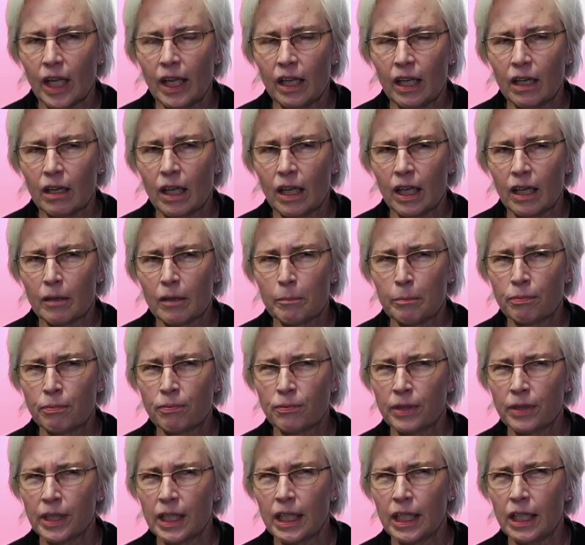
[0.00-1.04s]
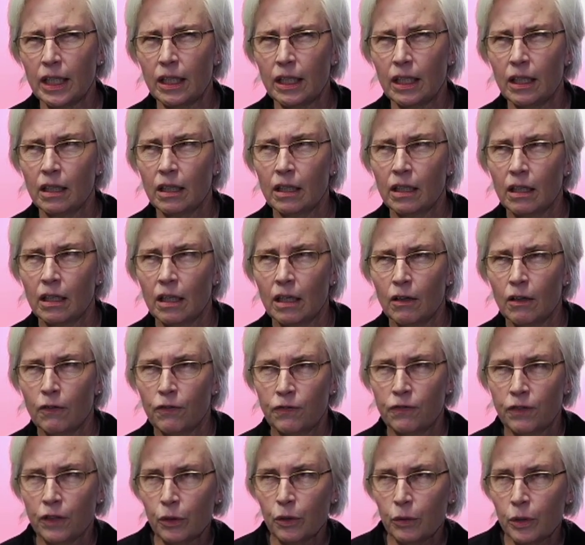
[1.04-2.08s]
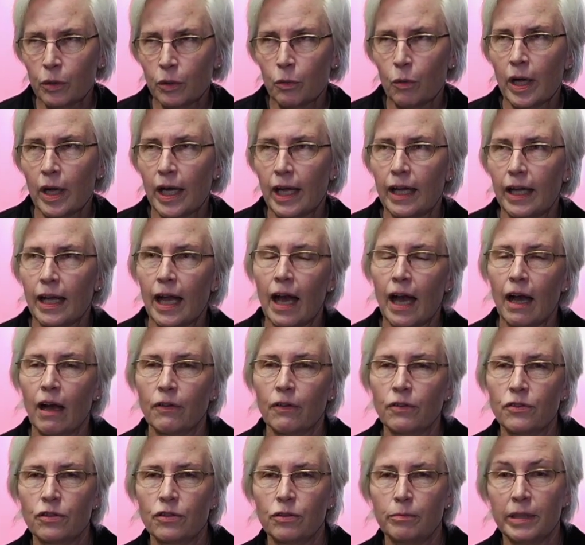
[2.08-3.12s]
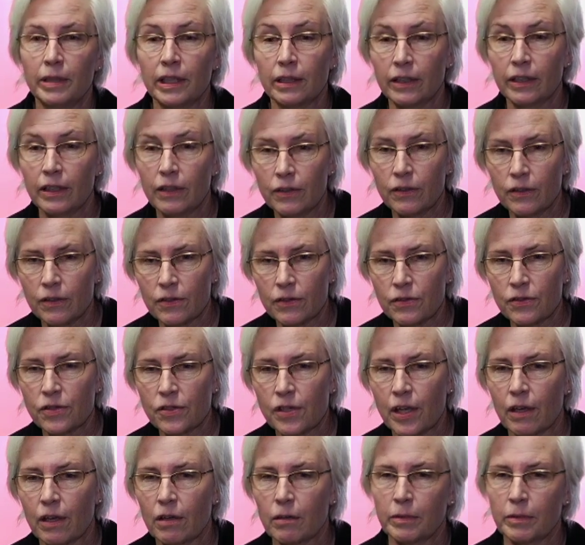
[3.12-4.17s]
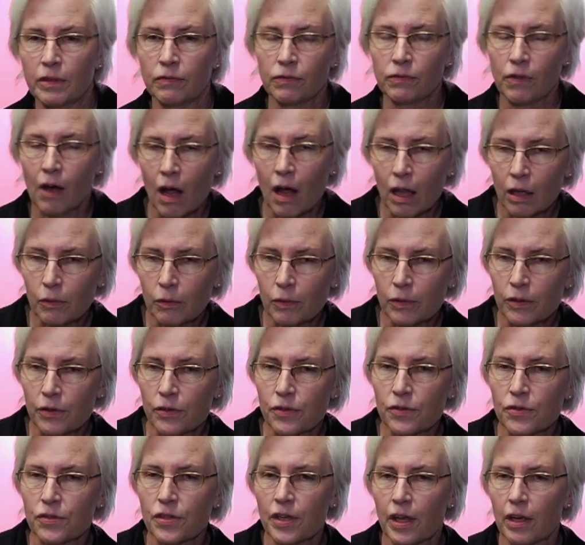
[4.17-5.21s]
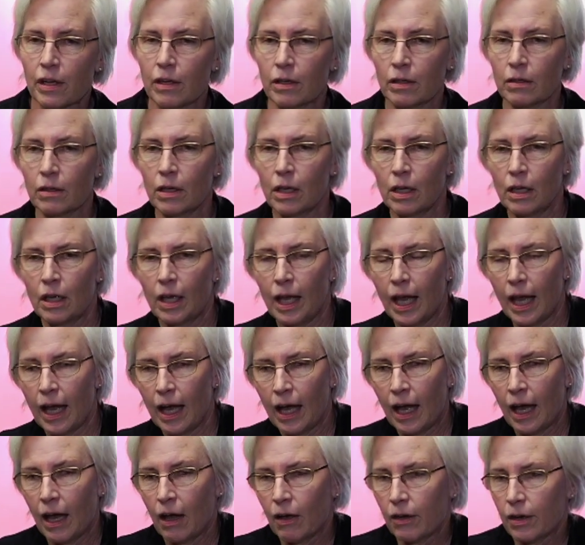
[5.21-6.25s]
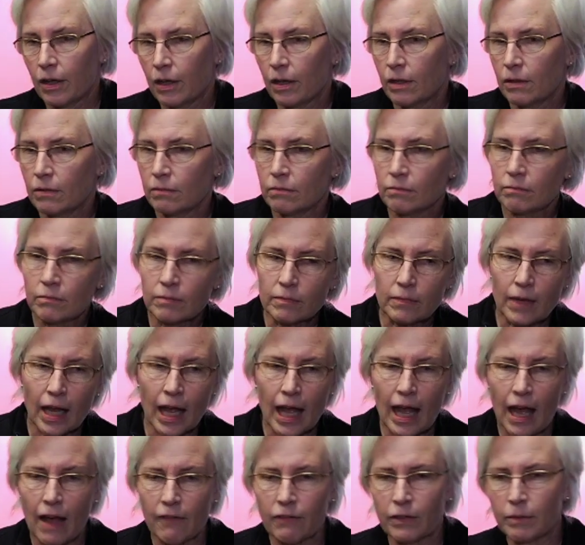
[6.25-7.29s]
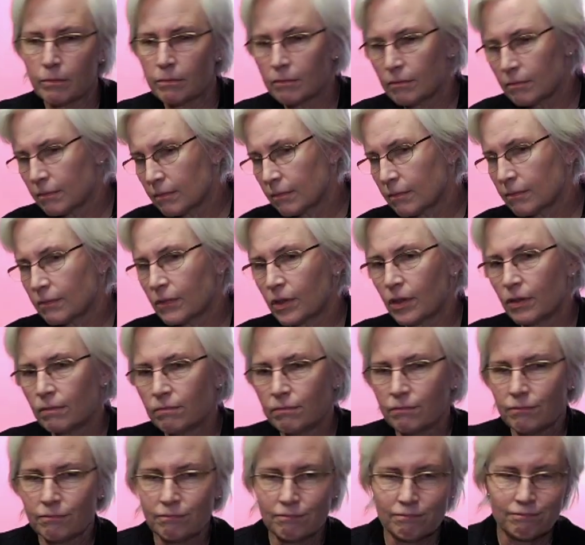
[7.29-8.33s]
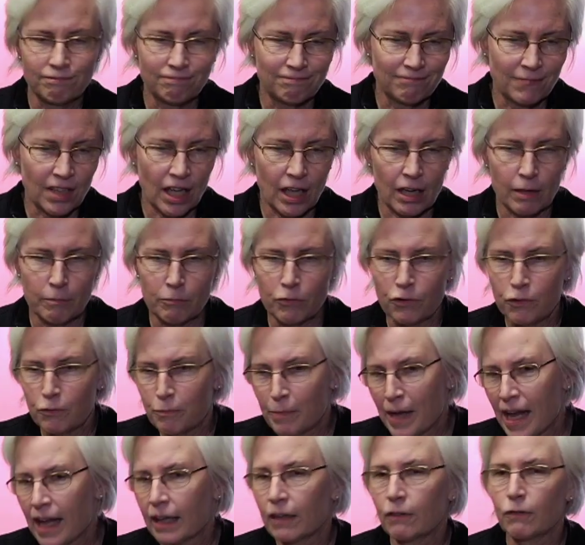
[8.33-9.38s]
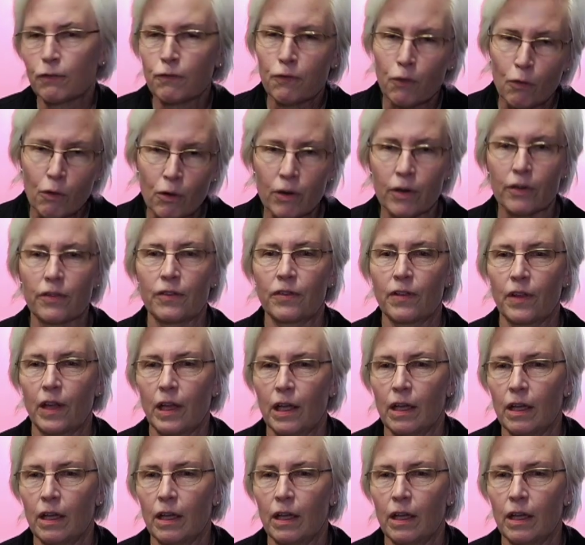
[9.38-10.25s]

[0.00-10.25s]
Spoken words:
in a pretty fluid way how to be leaders, how to be followers, how to have it kind of move back and forth